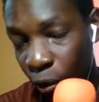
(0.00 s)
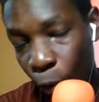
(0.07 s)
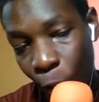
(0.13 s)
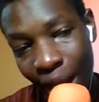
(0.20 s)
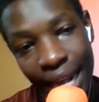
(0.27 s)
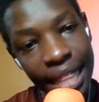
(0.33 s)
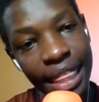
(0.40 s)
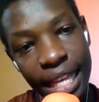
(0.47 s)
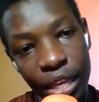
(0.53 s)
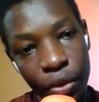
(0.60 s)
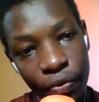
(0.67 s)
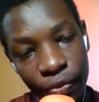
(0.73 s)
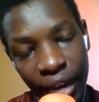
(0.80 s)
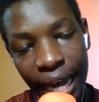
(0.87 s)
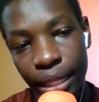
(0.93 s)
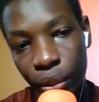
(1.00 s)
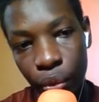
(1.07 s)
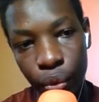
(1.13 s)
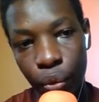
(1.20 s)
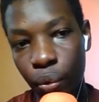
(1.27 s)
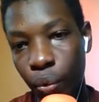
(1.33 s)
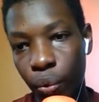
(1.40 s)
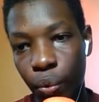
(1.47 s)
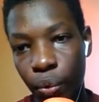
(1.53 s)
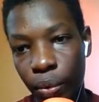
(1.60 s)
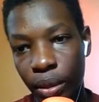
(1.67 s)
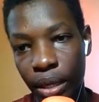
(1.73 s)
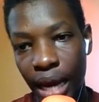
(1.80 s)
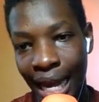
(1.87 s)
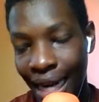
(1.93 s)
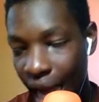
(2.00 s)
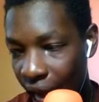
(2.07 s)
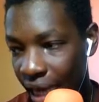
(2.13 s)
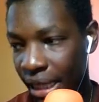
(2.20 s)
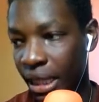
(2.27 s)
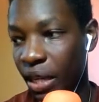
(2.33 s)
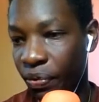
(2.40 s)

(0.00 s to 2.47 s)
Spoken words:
one thing you've got to do and Arsenal,